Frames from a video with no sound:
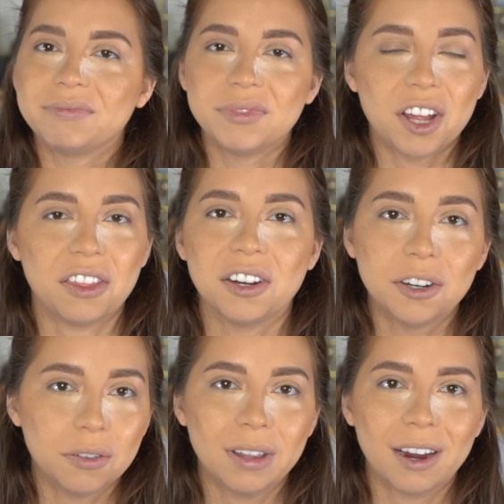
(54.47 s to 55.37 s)
nothing
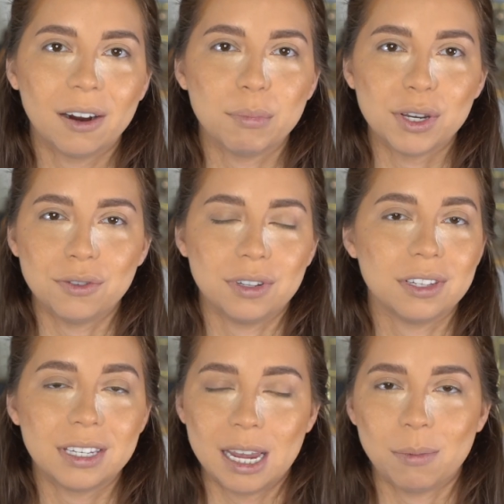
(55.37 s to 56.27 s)
new there. I've been using the
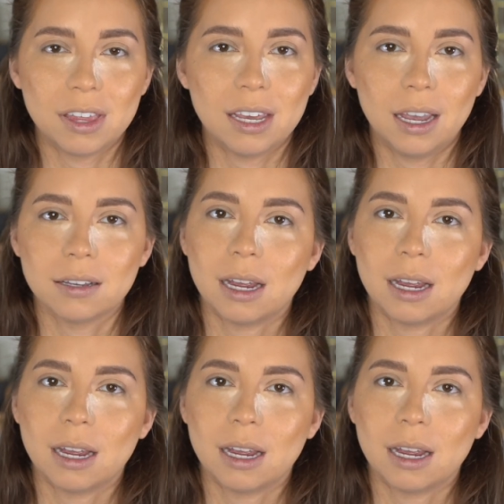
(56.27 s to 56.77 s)
same things.